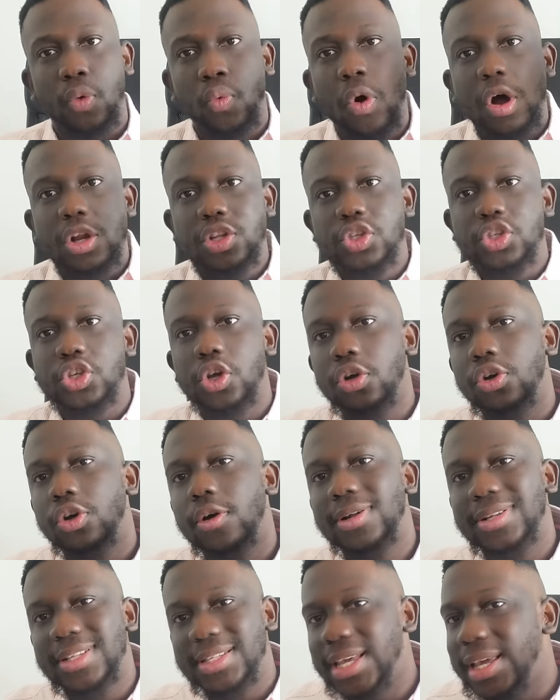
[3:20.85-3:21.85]
Once you're
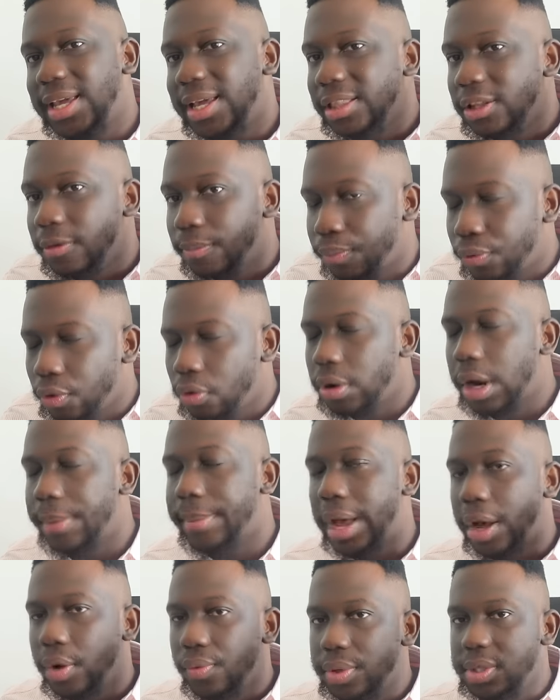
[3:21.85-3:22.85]
done taking the
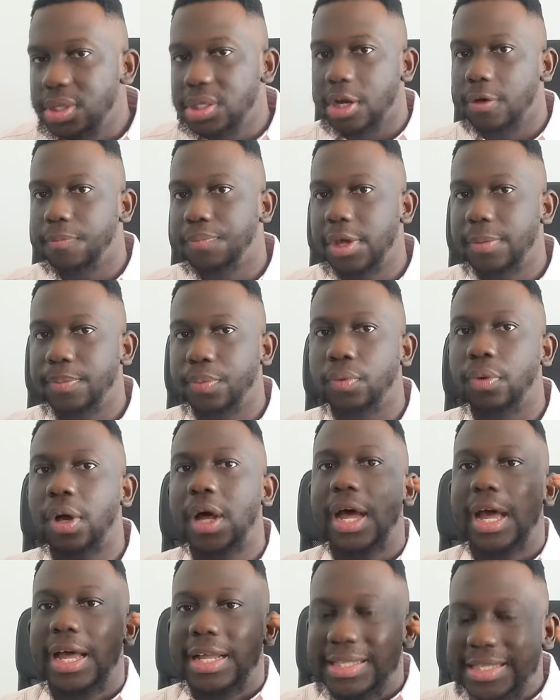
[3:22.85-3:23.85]
program, I always tell people,
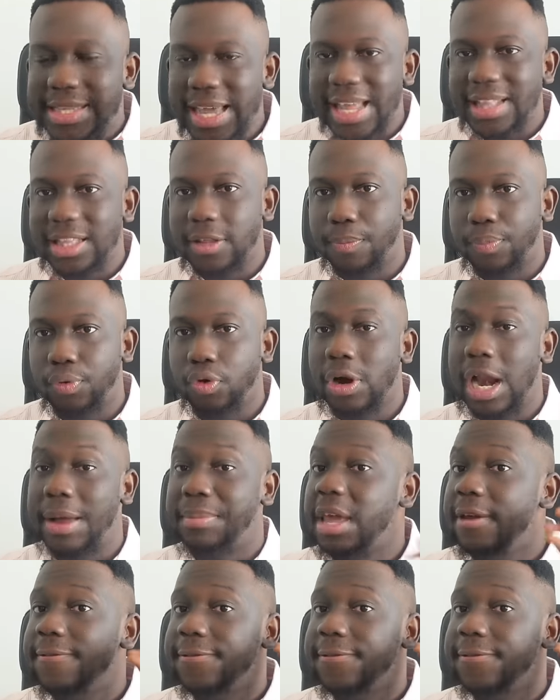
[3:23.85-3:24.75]
take the program.